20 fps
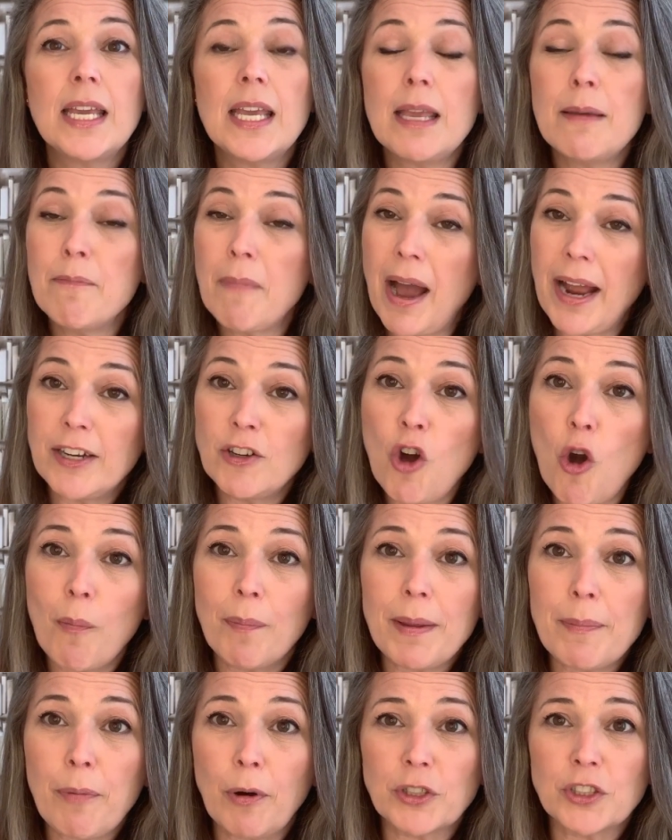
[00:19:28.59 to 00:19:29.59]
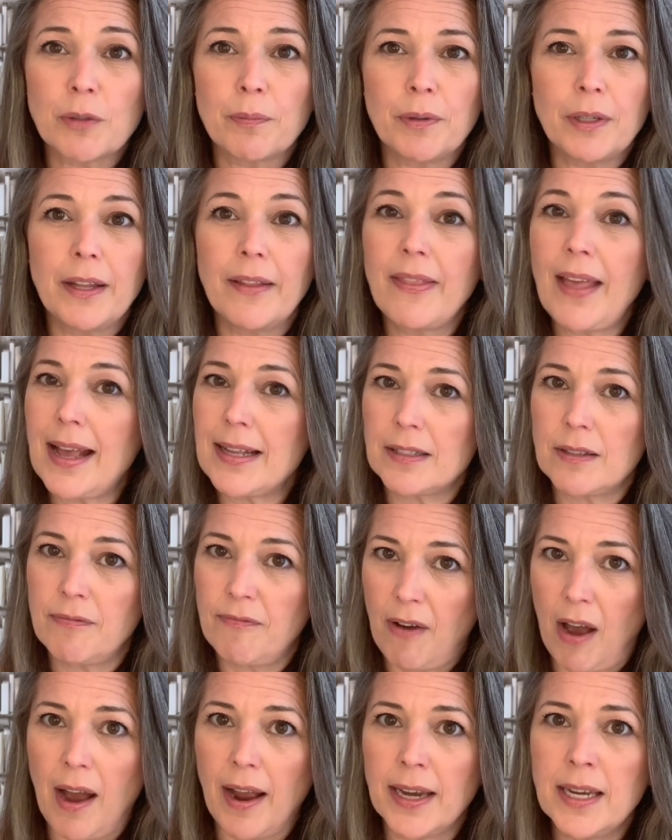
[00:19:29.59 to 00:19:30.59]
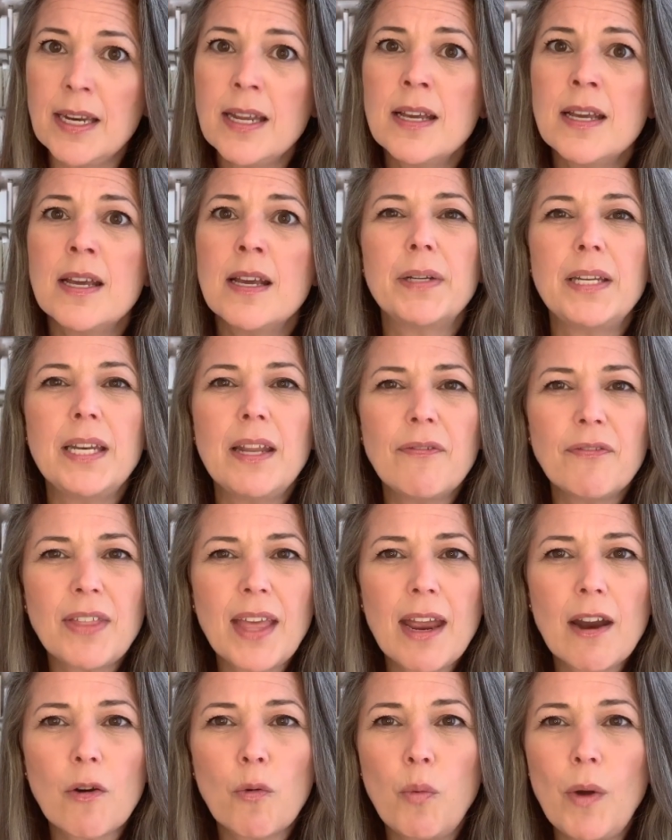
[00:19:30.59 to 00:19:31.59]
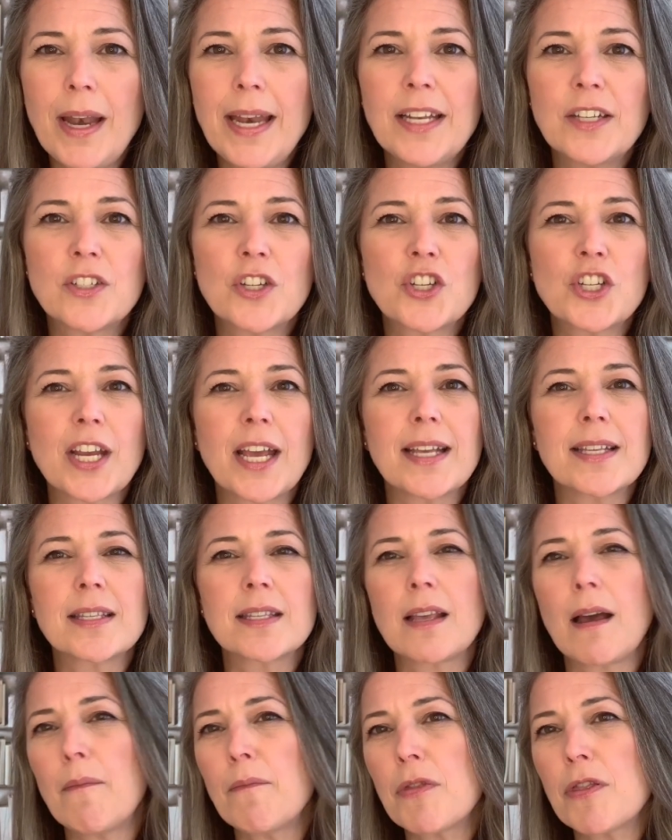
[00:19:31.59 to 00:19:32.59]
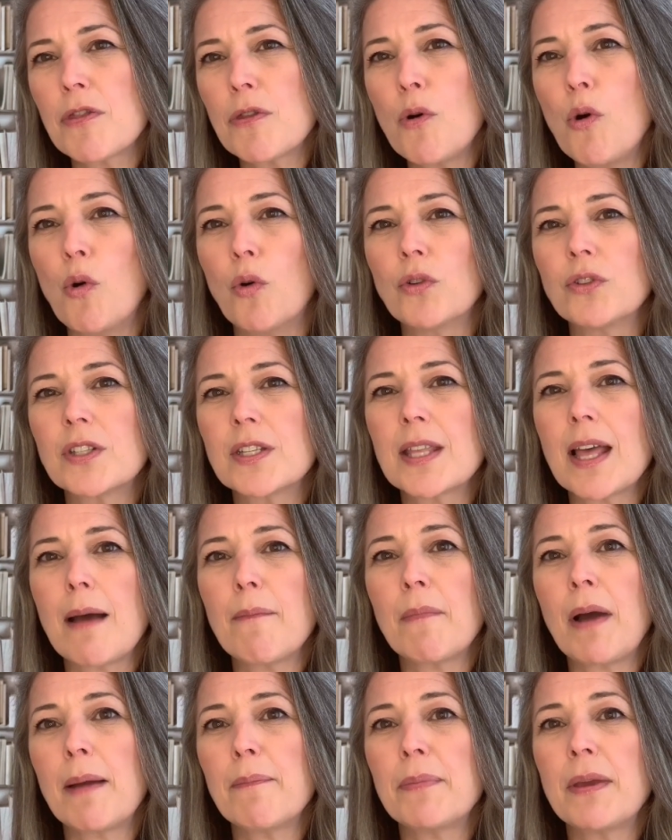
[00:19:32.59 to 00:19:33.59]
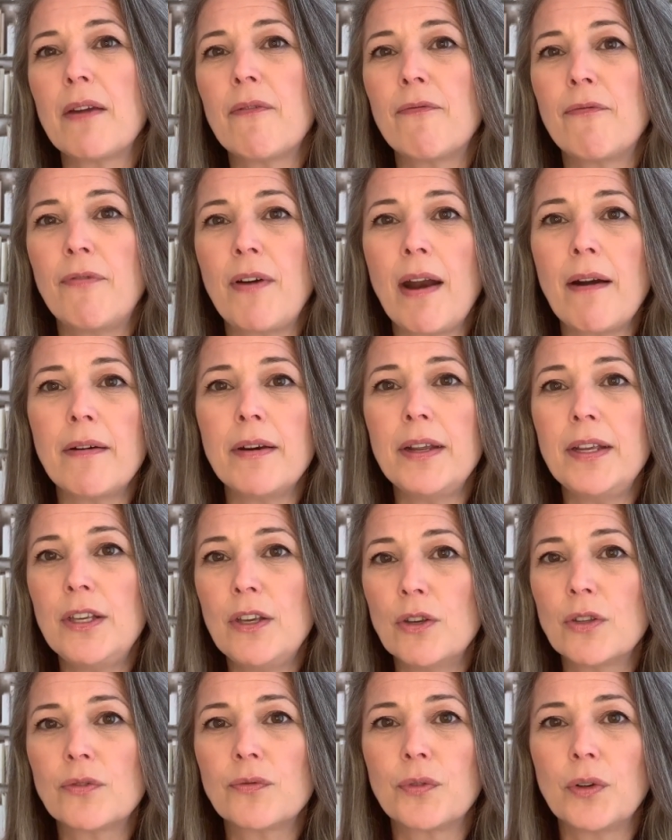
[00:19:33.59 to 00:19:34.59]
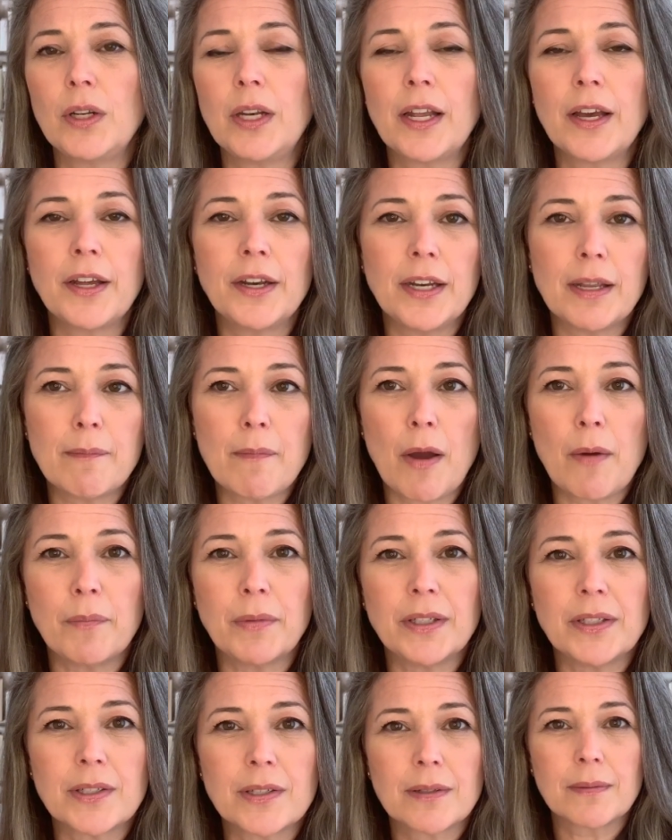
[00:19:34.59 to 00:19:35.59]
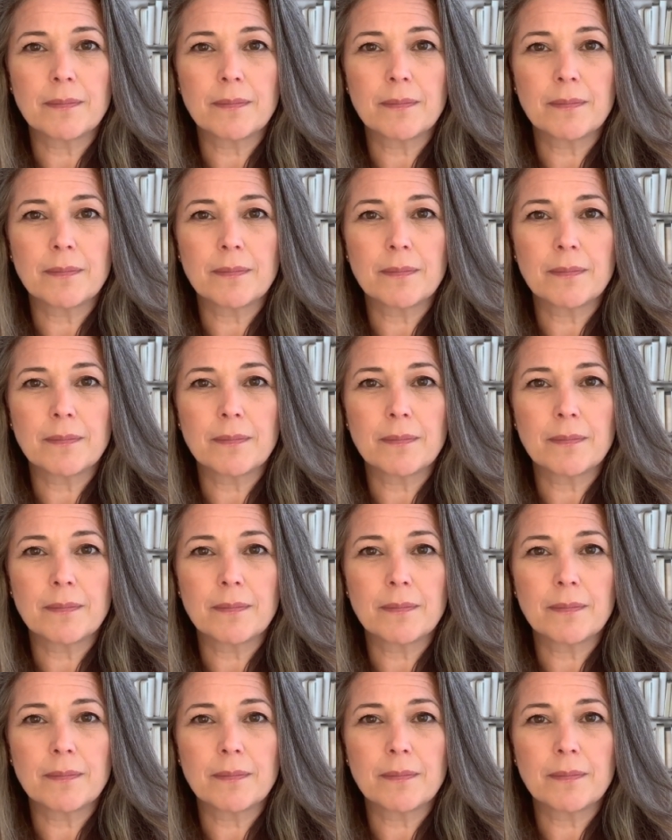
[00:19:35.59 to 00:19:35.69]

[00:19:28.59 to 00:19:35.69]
It might not be possible, and that's fine, but if they are willing to share some thoughts, that might be a very useful learning moment.